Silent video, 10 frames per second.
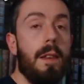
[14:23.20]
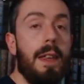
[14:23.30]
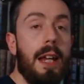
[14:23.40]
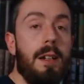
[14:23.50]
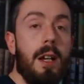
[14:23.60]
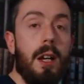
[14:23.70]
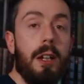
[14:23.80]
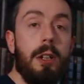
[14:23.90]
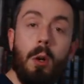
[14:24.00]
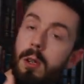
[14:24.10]
then
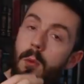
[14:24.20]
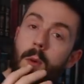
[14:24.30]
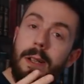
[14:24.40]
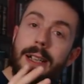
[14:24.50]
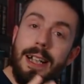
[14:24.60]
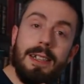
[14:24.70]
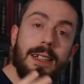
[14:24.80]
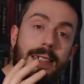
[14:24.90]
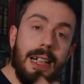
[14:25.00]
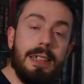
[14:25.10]
you're going to want a NAS
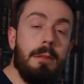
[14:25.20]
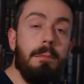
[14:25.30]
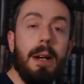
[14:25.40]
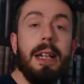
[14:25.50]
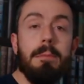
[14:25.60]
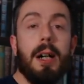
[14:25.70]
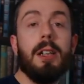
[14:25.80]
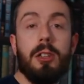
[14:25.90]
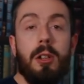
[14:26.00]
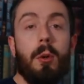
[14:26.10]
that doesn't make
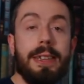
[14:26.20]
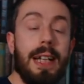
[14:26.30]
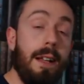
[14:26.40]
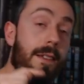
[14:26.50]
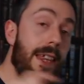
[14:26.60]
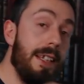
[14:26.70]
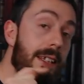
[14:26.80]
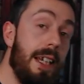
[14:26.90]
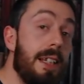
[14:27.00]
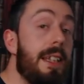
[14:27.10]
much noise, and
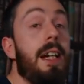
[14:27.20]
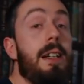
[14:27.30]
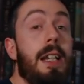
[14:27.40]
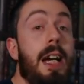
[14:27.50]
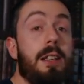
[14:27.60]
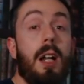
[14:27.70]
this is that NAS.